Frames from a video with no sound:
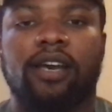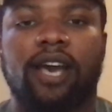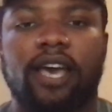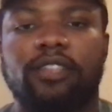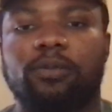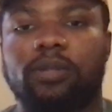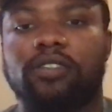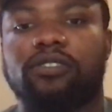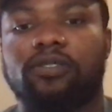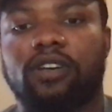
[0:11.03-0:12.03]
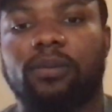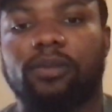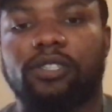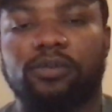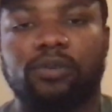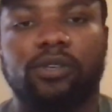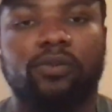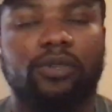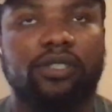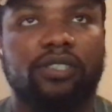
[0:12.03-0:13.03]
I had the pleasure of coming to speak
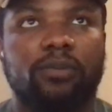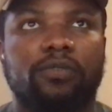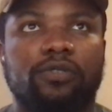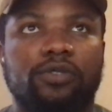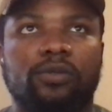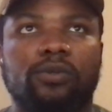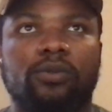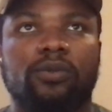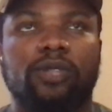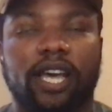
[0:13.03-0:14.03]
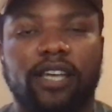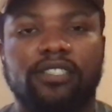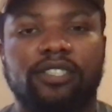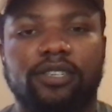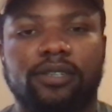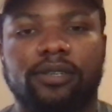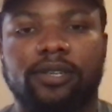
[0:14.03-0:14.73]
with some of you last year.